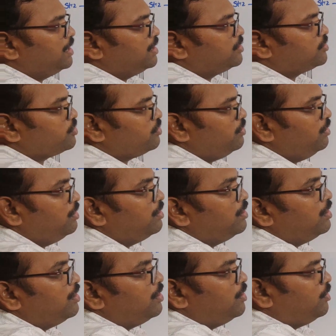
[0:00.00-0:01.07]
So
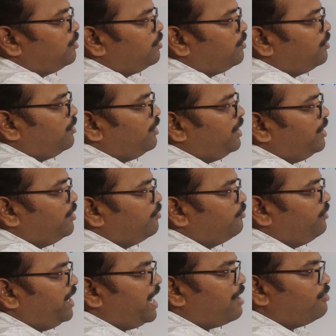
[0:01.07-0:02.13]

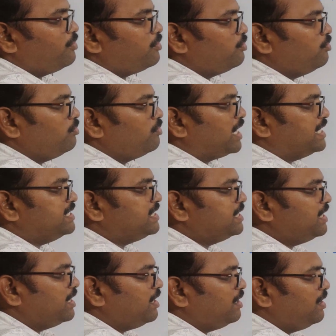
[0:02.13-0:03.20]
we have to
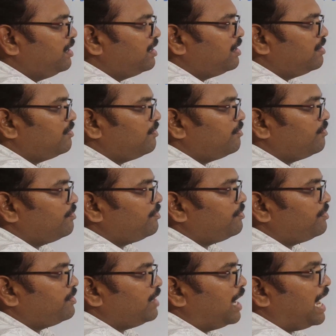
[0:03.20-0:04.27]
consider
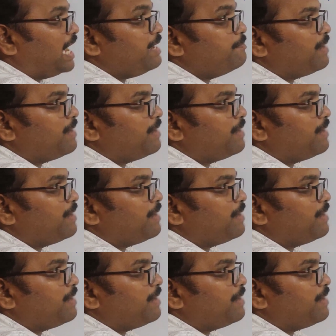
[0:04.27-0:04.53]
I